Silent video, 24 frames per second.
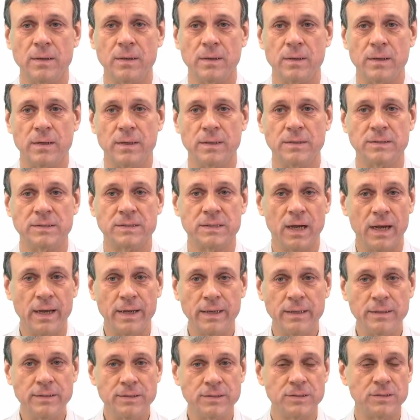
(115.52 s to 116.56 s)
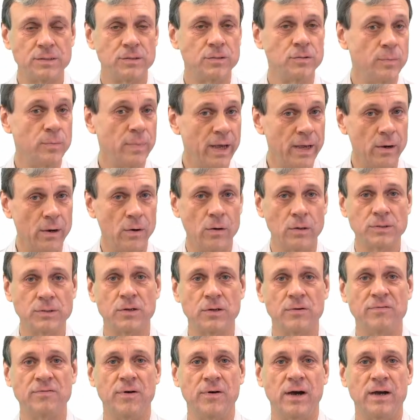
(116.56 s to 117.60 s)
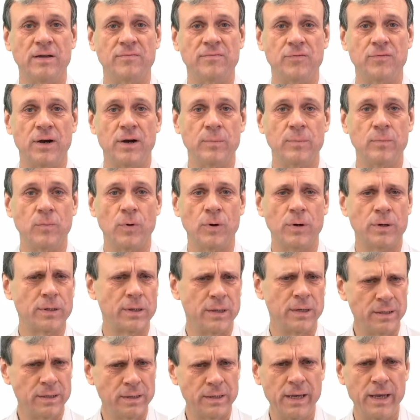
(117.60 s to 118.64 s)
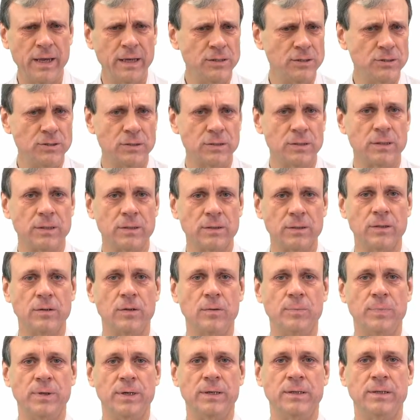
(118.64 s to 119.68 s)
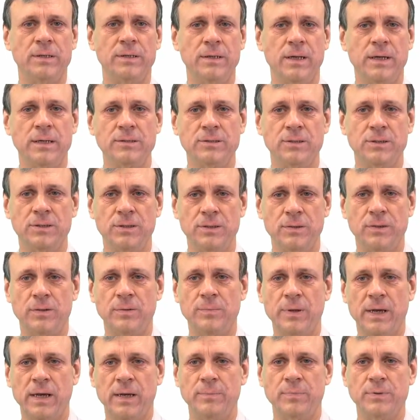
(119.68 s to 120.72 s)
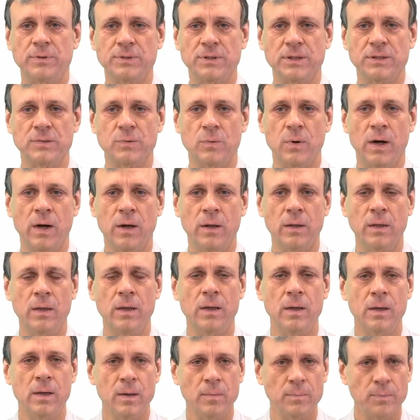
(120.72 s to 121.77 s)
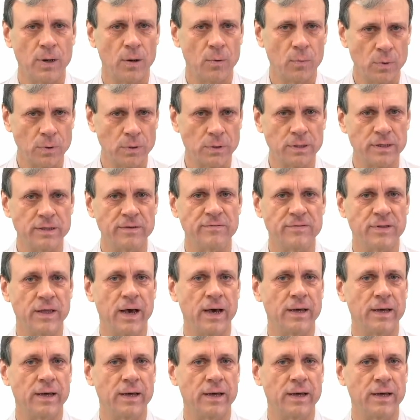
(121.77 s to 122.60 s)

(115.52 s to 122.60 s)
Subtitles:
In science, you may also find framework and occasionally a little bit in engineering papers as well, but we'll leave that